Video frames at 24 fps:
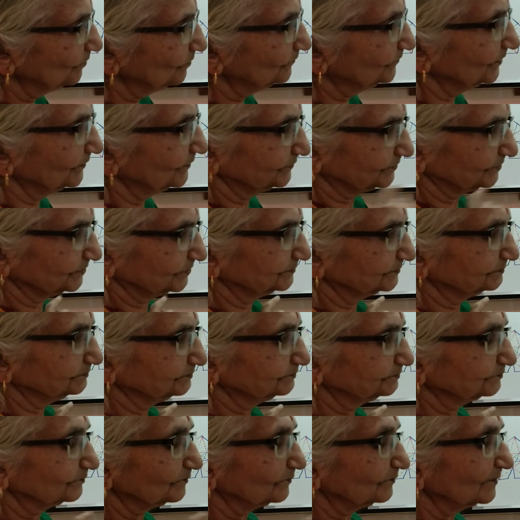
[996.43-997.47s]
fifth.
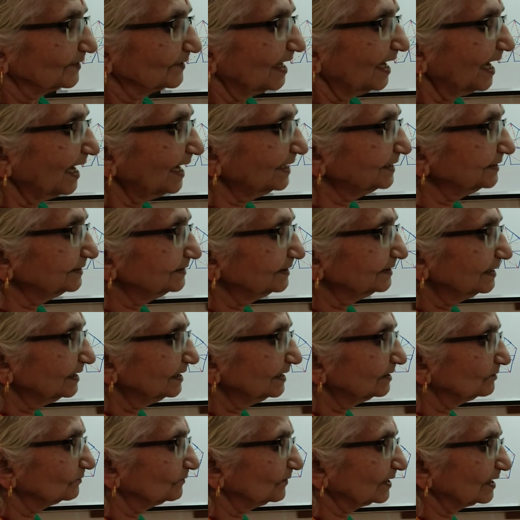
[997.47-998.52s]
And
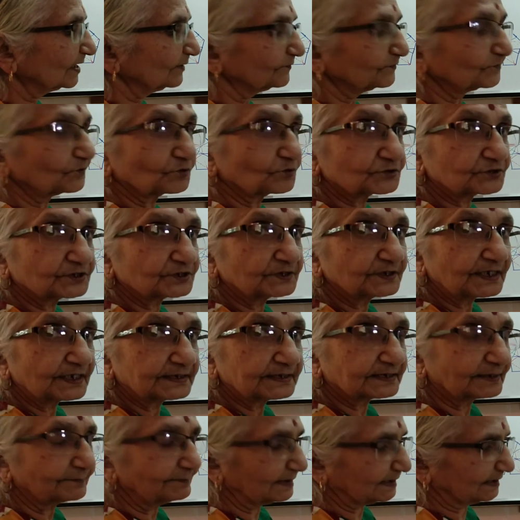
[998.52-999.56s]
one of course in
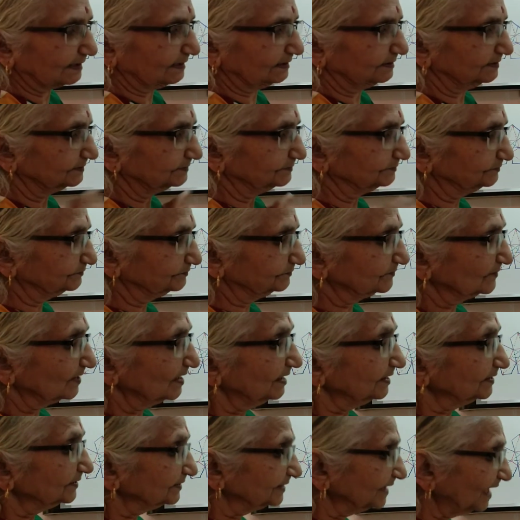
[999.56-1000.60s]
the middle.
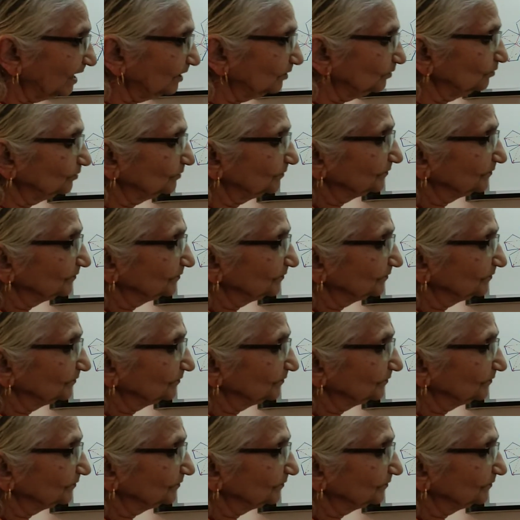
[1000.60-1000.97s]
Now,